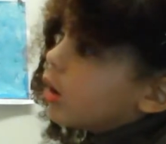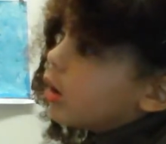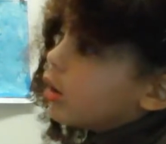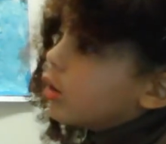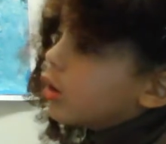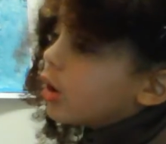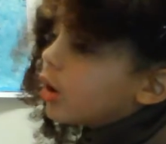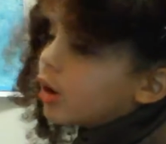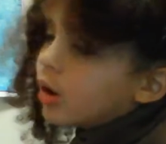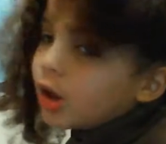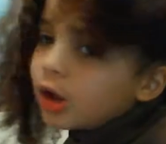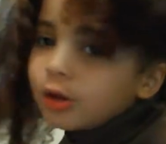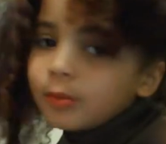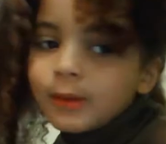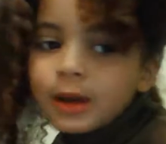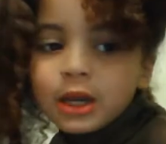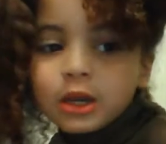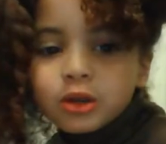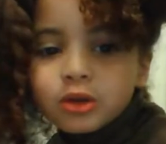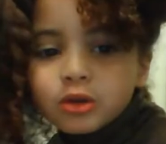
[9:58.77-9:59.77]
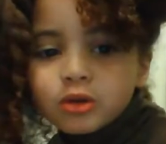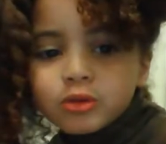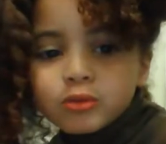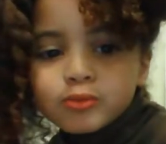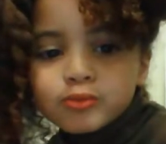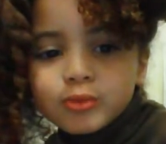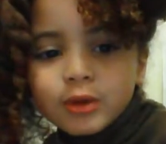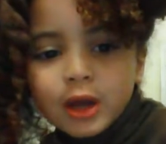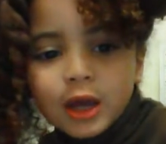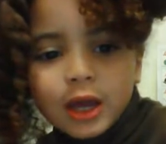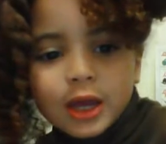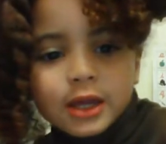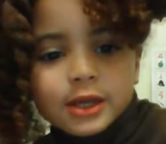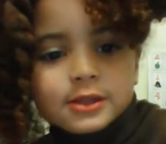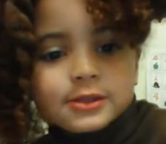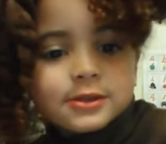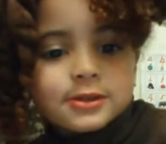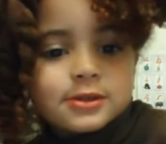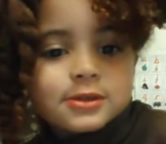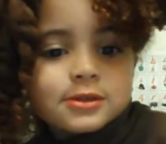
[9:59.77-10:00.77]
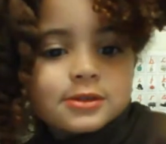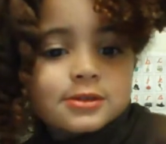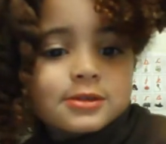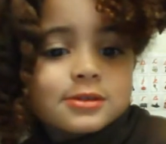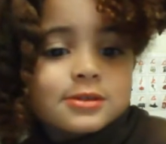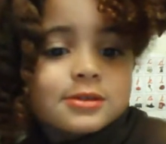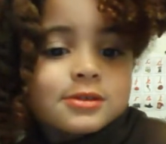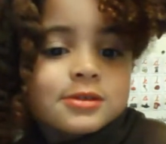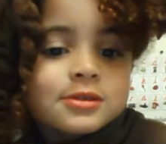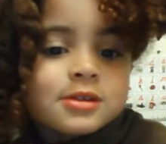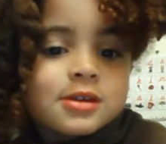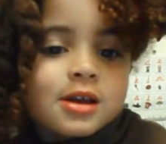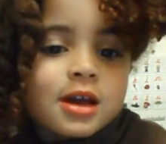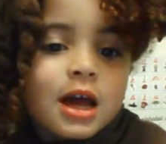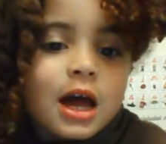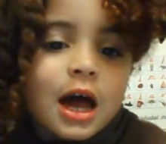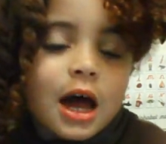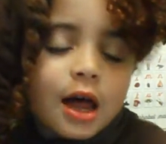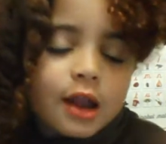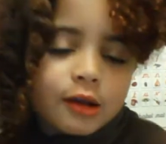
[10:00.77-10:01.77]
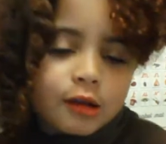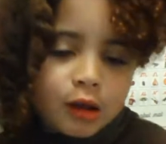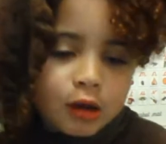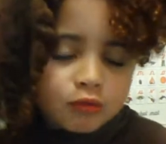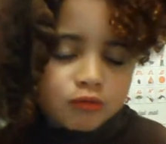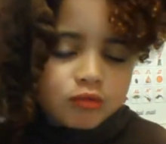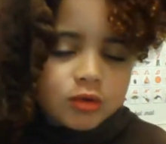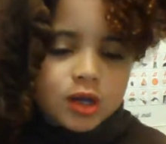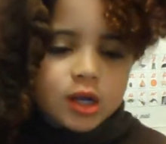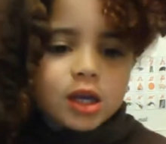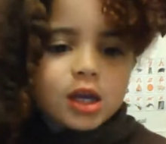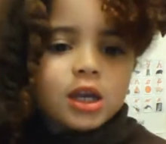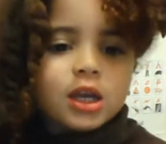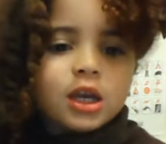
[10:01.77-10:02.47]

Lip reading: I like my new braid. and I really